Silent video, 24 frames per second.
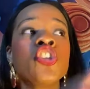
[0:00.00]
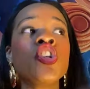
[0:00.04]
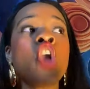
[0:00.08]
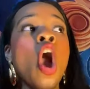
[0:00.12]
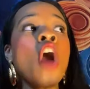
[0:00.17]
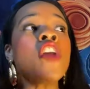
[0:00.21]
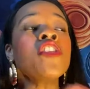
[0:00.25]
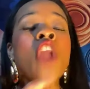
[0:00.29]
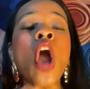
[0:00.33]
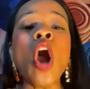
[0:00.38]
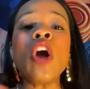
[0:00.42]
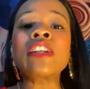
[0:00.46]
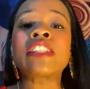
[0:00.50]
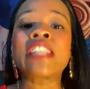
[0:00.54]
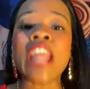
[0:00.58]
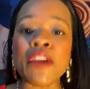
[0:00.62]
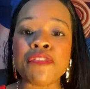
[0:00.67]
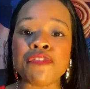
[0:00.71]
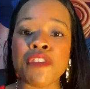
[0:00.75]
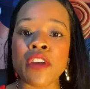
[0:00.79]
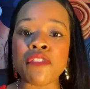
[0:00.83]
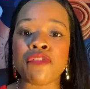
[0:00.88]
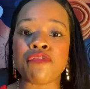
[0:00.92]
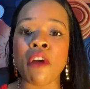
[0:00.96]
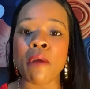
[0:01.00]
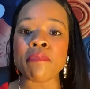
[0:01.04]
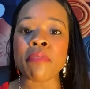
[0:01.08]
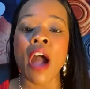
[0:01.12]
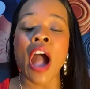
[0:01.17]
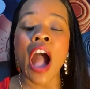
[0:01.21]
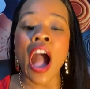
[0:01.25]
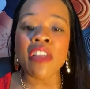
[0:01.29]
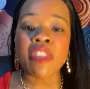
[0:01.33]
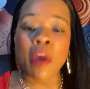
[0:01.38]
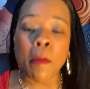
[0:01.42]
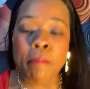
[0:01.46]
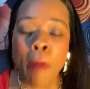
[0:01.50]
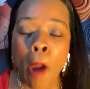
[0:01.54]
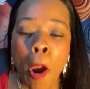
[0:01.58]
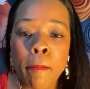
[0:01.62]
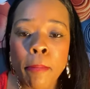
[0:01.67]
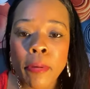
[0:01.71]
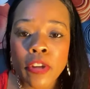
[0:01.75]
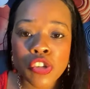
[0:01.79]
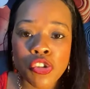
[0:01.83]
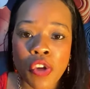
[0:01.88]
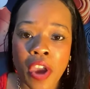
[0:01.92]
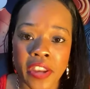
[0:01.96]
you're no different from the other
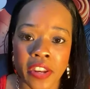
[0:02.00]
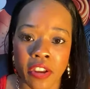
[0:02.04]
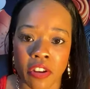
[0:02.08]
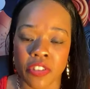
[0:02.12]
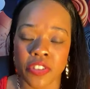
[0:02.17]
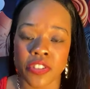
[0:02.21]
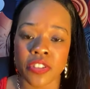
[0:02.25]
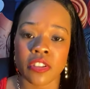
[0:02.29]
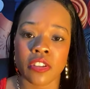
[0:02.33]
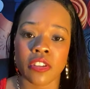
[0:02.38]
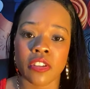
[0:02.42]
perpetrators.